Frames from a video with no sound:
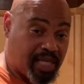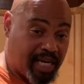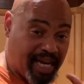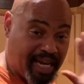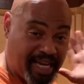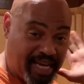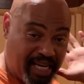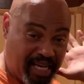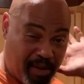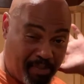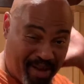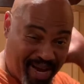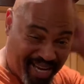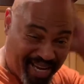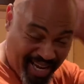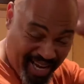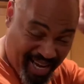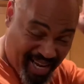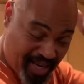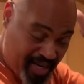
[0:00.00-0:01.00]
I got hit in the back of
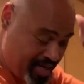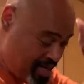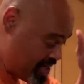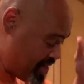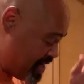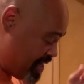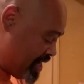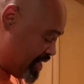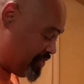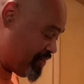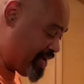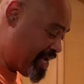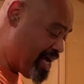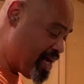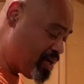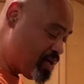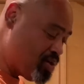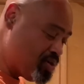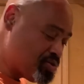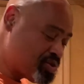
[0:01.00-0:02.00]
the head. The
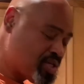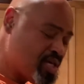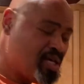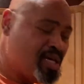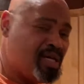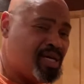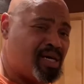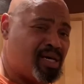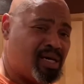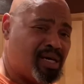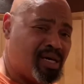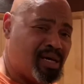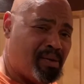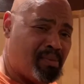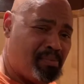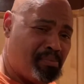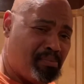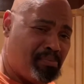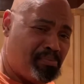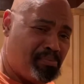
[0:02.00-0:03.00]
guy goes,
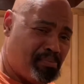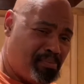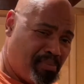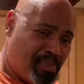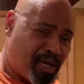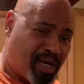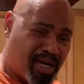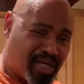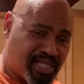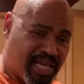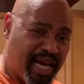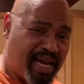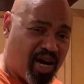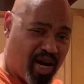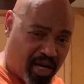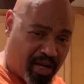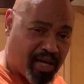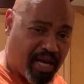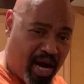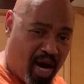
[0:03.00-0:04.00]
because I
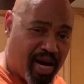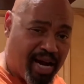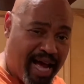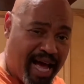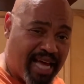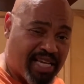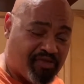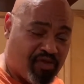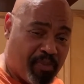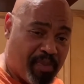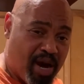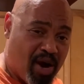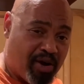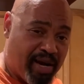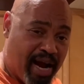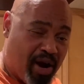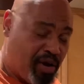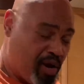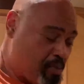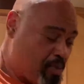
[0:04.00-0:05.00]
asked for
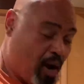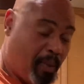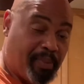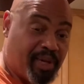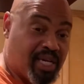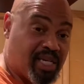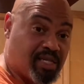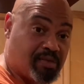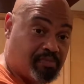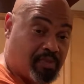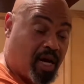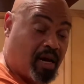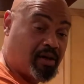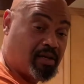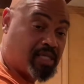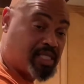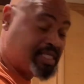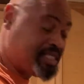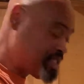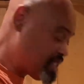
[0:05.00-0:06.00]
marinara, he brought me a
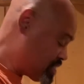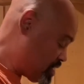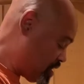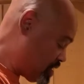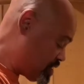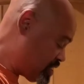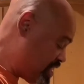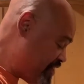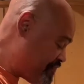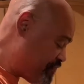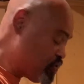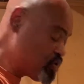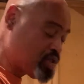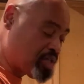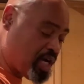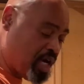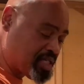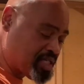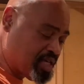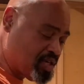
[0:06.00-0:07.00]
seafood
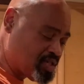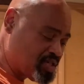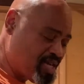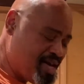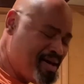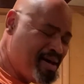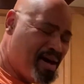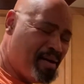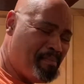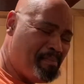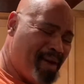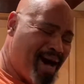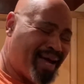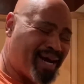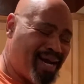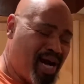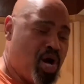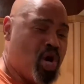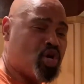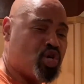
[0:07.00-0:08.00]
sauce. He goes,
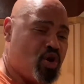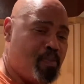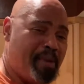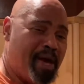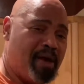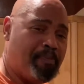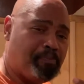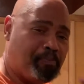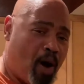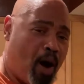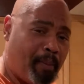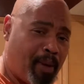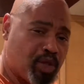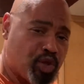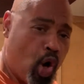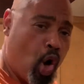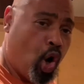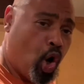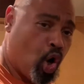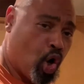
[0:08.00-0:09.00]
"Man, you mean
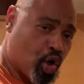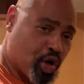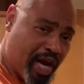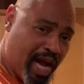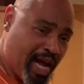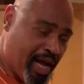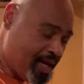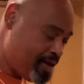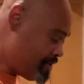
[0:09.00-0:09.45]
pomodoro?"